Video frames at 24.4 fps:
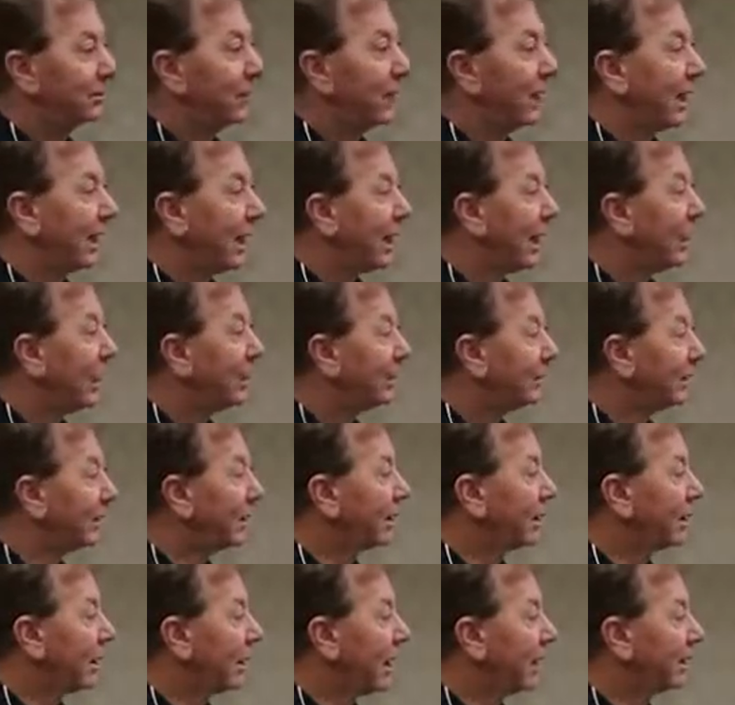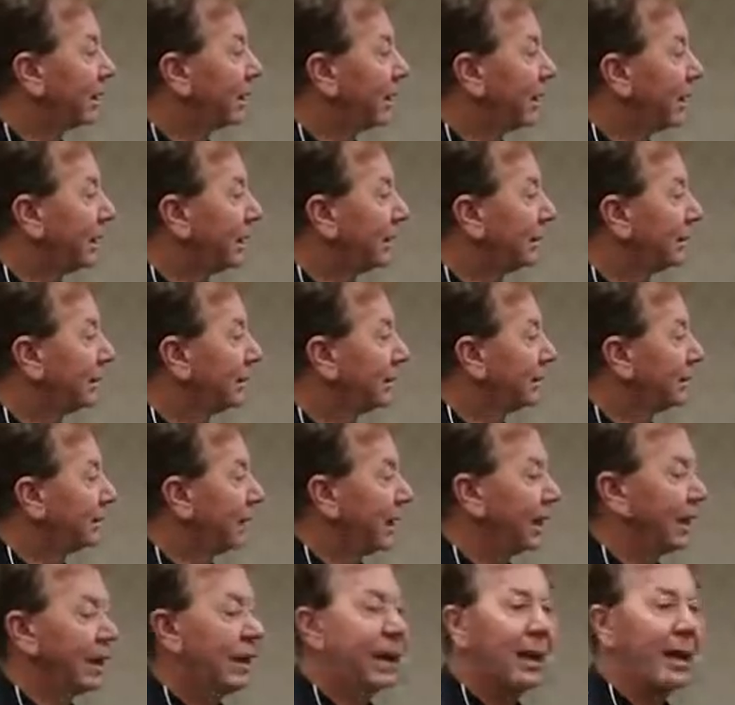Yeah, with the company.
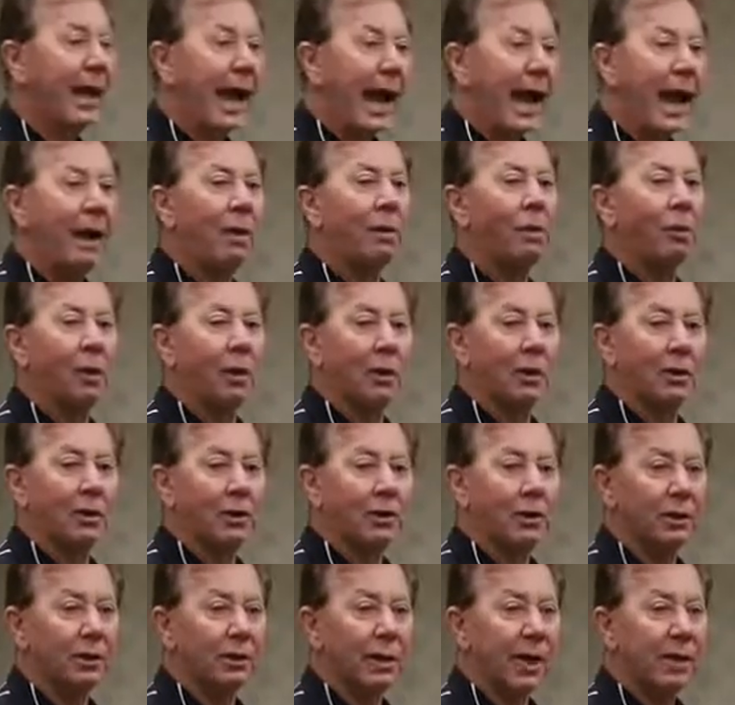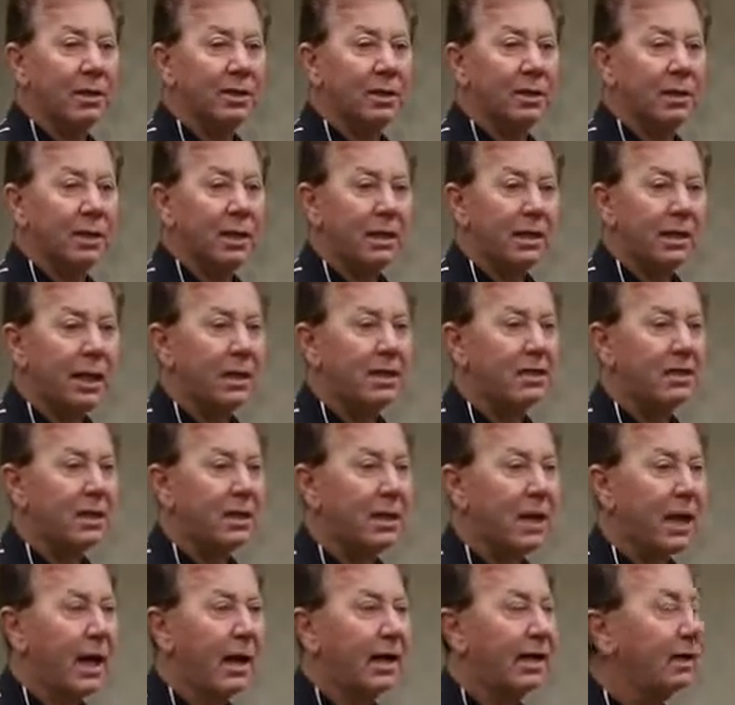In an hour or two. That's the
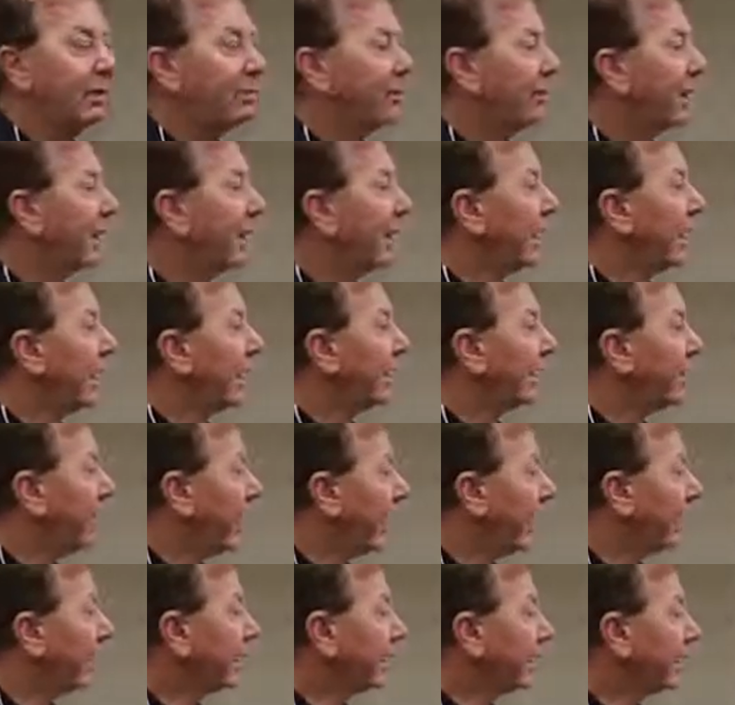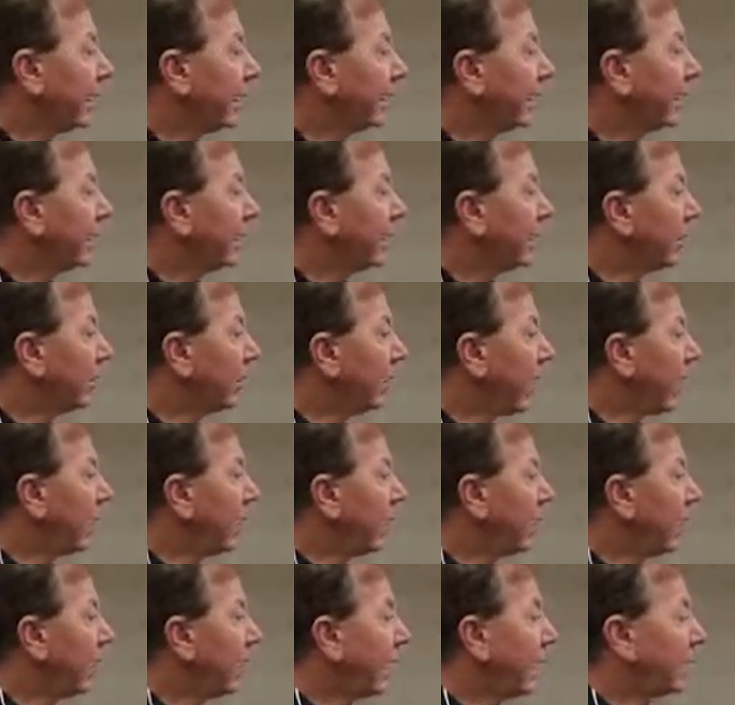kind of thing that can be
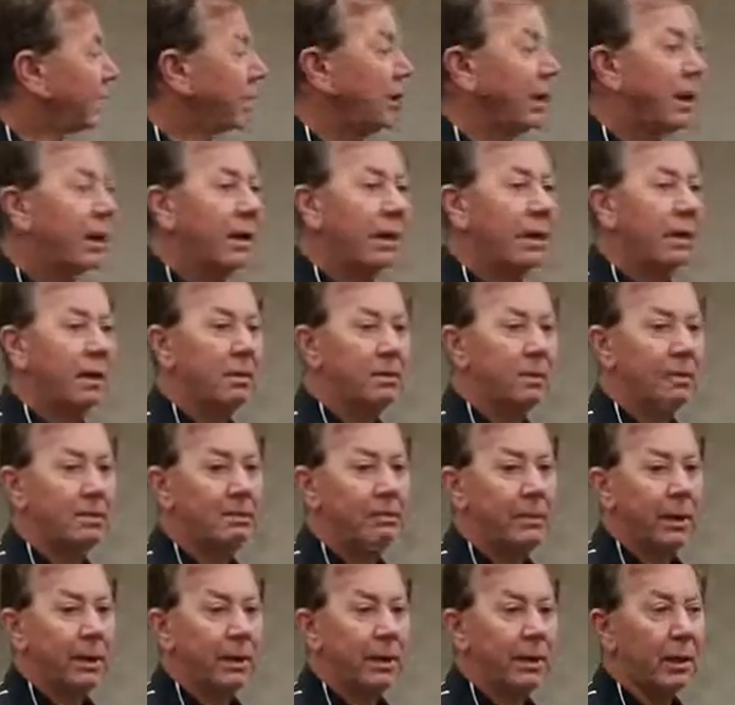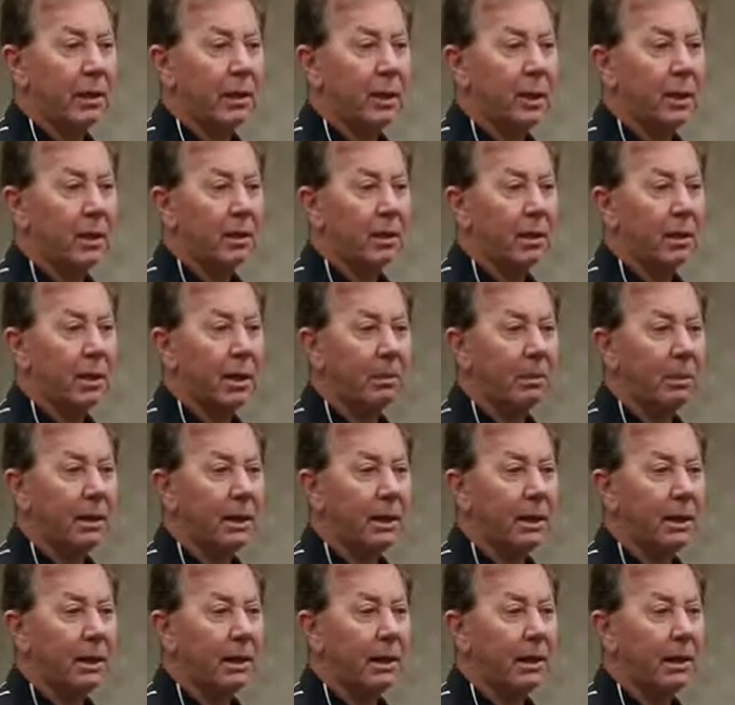created, and I created a $1 billion
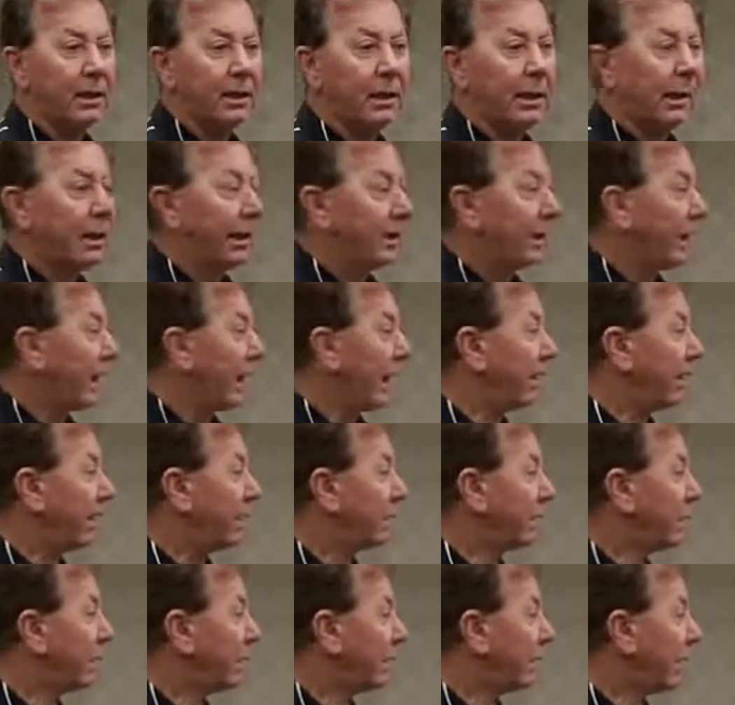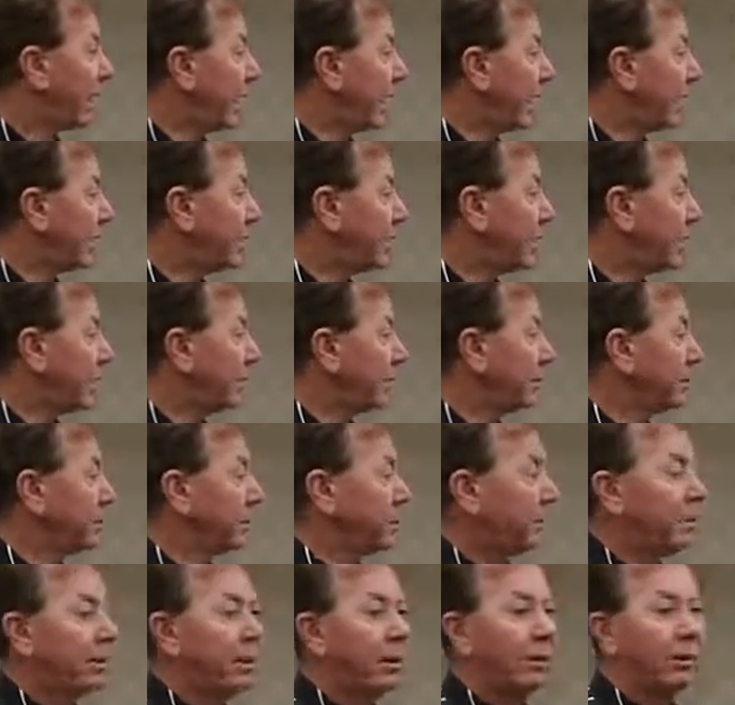company. Now in today's terms,
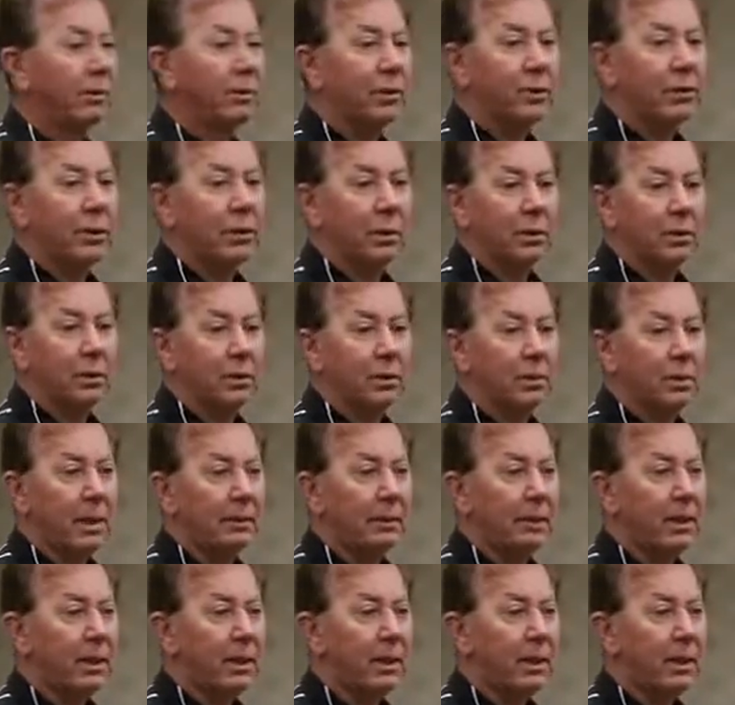it'd be over 2, maybe